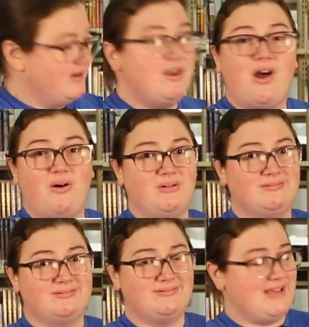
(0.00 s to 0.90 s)
No,
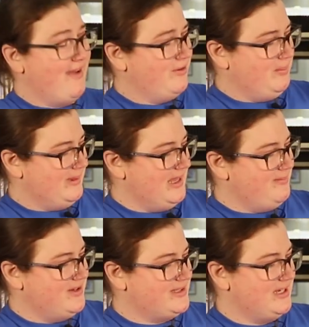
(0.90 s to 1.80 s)
never play
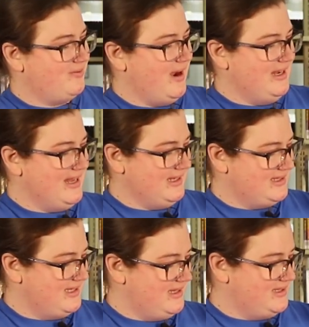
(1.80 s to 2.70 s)
music right
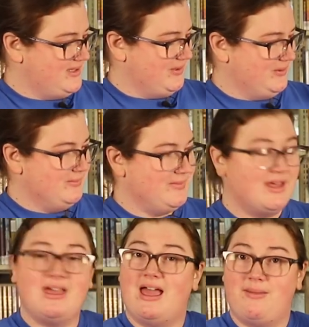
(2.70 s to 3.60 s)
next to the zoo,
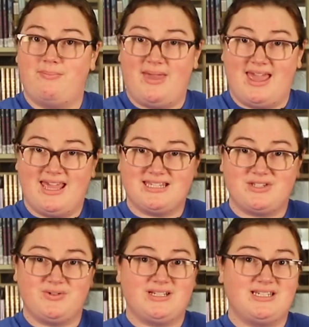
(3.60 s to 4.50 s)
and pay
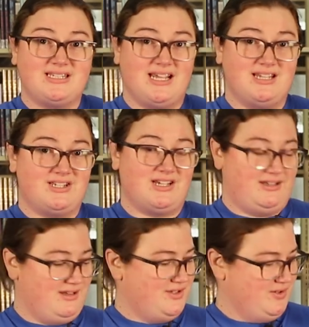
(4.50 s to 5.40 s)
strict
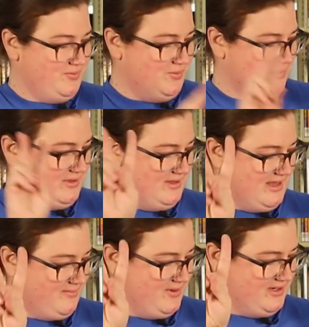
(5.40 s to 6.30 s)
attention to rule
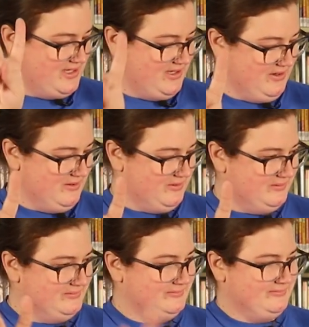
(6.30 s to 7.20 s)
number
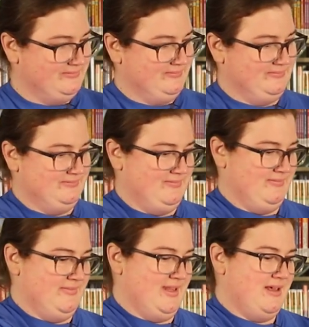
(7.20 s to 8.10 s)
2.
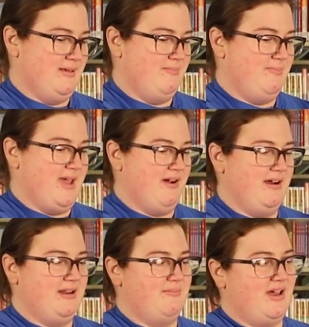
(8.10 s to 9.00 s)

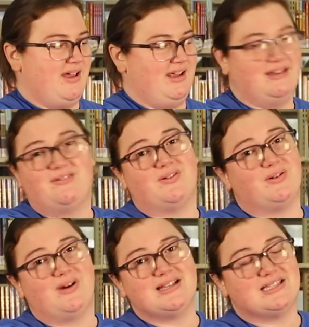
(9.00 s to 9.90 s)
Bear it in mind for
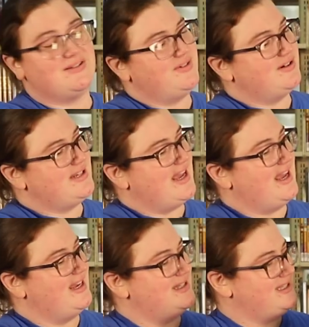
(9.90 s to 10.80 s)
the rest of your
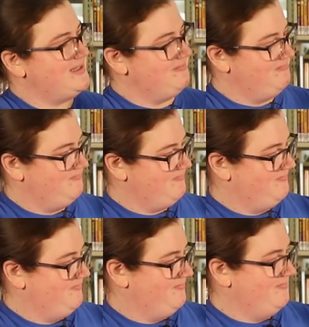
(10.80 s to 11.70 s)
days.
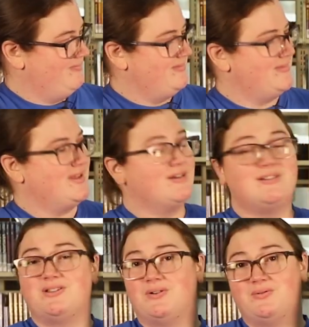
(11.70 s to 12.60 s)

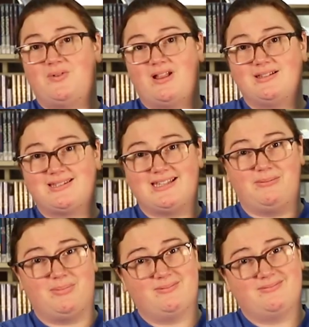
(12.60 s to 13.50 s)
Don't fall
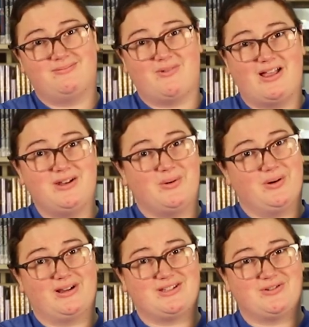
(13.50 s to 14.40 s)
asleep while an
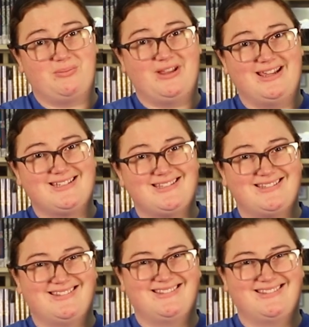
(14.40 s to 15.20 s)
orchestra plays.